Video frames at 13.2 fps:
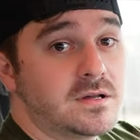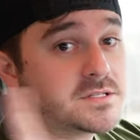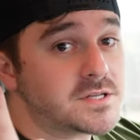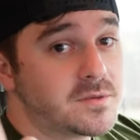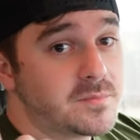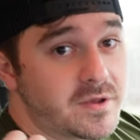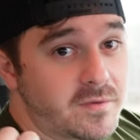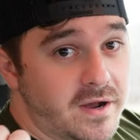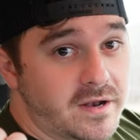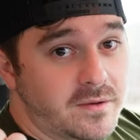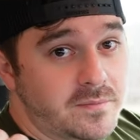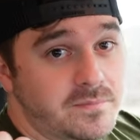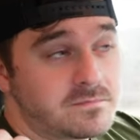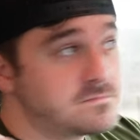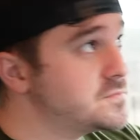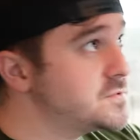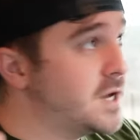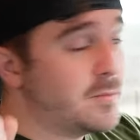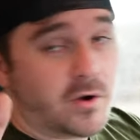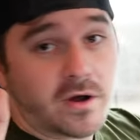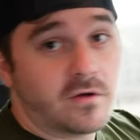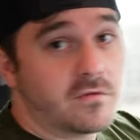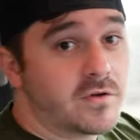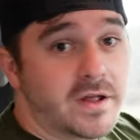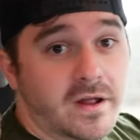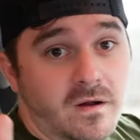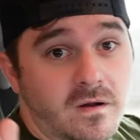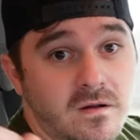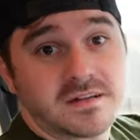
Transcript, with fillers: it's gonna be right up somewhere over here.